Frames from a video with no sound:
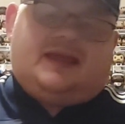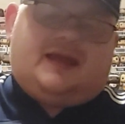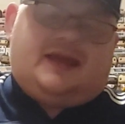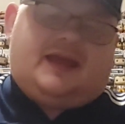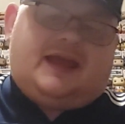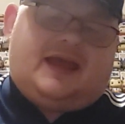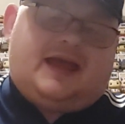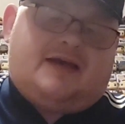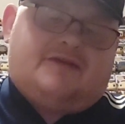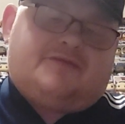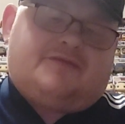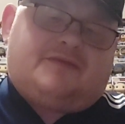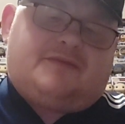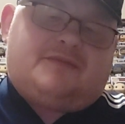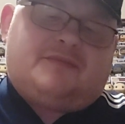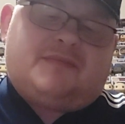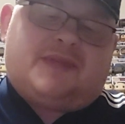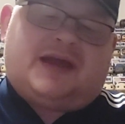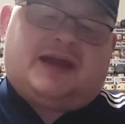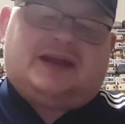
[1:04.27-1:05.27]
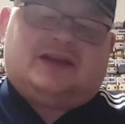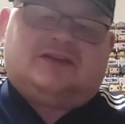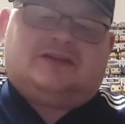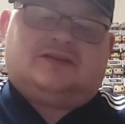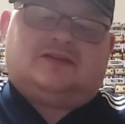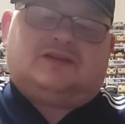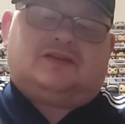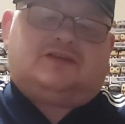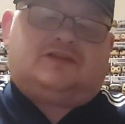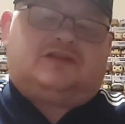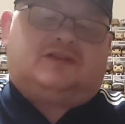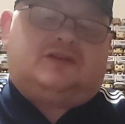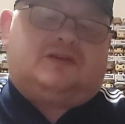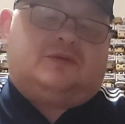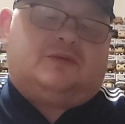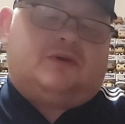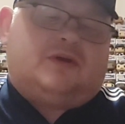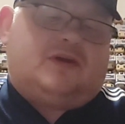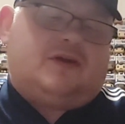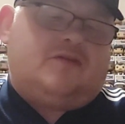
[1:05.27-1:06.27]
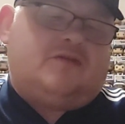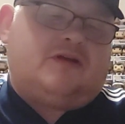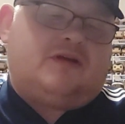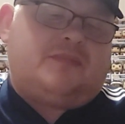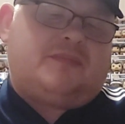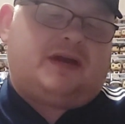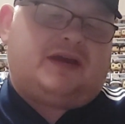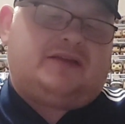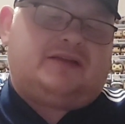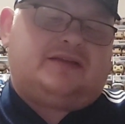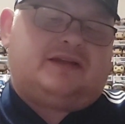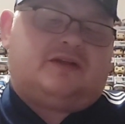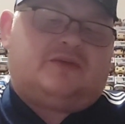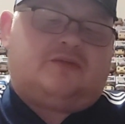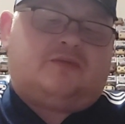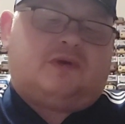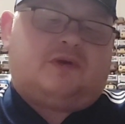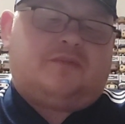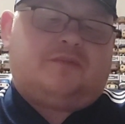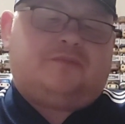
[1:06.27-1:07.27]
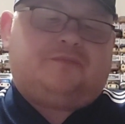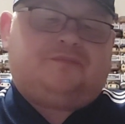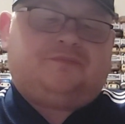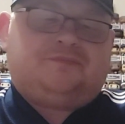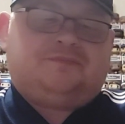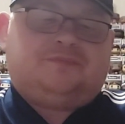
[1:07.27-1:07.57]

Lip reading: I have managed to grab myself one.